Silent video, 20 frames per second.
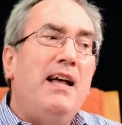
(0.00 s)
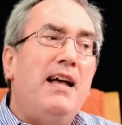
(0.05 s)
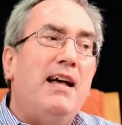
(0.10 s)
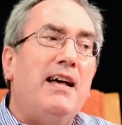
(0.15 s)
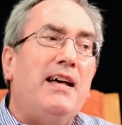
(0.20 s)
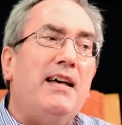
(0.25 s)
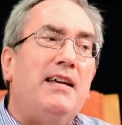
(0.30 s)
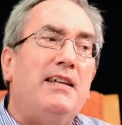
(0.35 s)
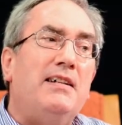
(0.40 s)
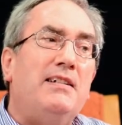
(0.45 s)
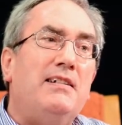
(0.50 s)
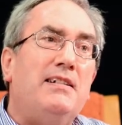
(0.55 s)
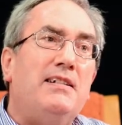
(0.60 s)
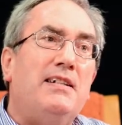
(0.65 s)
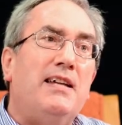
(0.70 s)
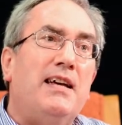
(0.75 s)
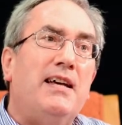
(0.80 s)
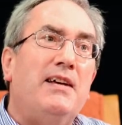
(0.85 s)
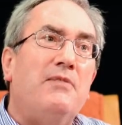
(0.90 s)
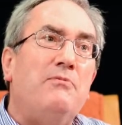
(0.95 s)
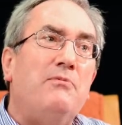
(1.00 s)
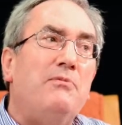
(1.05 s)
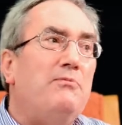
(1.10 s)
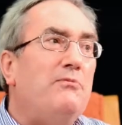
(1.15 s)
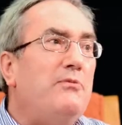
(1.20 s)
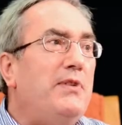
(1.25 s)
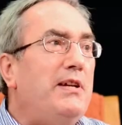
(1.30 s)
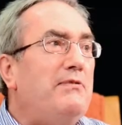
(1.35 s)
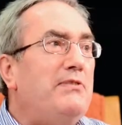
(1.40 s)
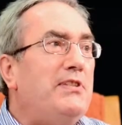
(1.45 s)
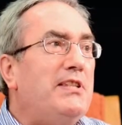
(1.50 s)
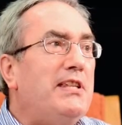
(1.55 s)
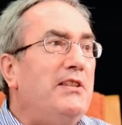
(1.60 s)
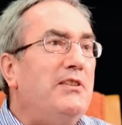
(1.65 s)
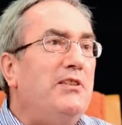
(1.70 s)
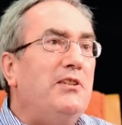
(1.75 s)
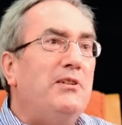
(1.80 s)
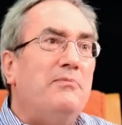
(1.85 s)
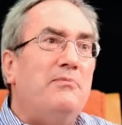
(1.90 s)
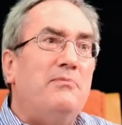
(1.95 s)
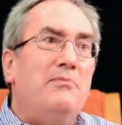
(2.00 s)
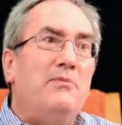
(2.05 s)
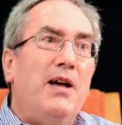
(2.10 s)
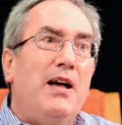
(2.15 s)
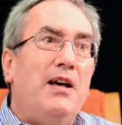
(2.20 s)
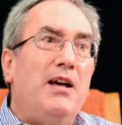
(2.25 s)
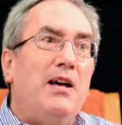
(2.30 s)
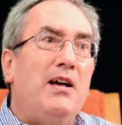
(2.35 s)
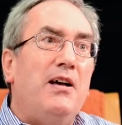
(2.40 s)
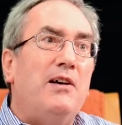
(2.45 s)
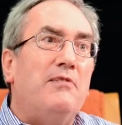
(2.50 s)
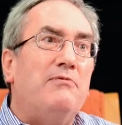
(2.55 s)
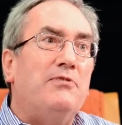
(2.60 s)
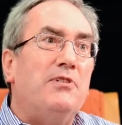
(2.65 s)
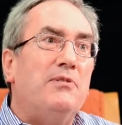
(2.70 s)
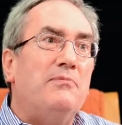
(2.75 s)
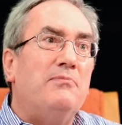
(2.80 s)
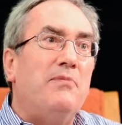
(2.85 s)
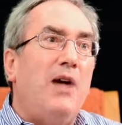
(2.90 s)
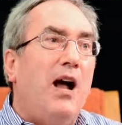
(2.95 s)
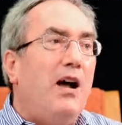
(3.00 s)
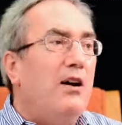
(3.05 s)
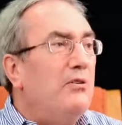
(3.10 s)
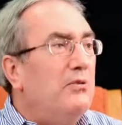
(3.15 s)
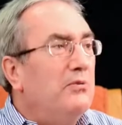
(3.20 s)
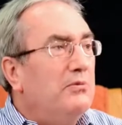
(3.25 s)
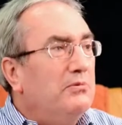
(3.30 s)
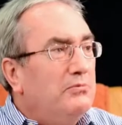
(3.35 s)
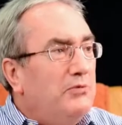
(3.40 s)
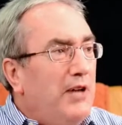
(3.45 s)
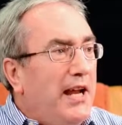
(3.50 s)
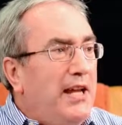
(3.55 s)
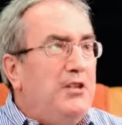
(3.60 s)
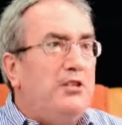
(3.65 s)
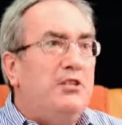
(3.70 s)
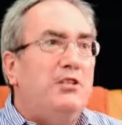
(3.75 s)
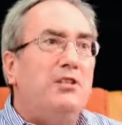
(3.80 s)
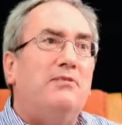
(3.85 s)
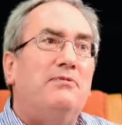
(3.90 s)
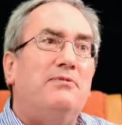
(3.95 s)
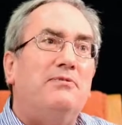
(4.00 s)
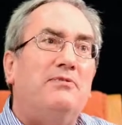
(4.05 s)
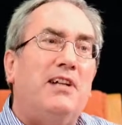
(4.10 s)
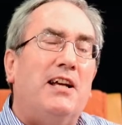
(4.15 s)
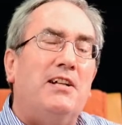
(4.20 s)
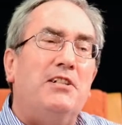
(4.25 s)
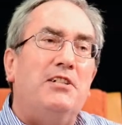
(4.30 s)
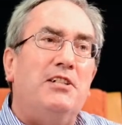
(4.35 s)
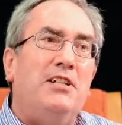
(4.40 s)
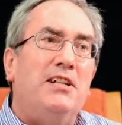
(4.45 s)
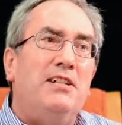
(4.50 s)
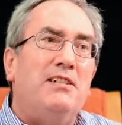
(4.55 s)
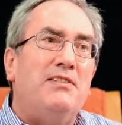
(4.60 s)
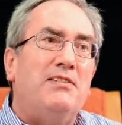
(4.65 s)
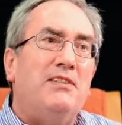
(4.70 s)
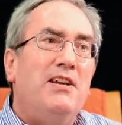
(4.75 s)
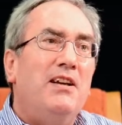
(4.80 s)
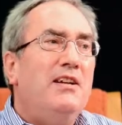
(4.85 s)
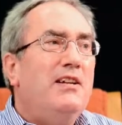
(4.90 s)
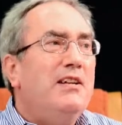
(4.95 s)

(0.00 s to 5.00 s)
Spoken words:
And we've seen them from a whole range of countries.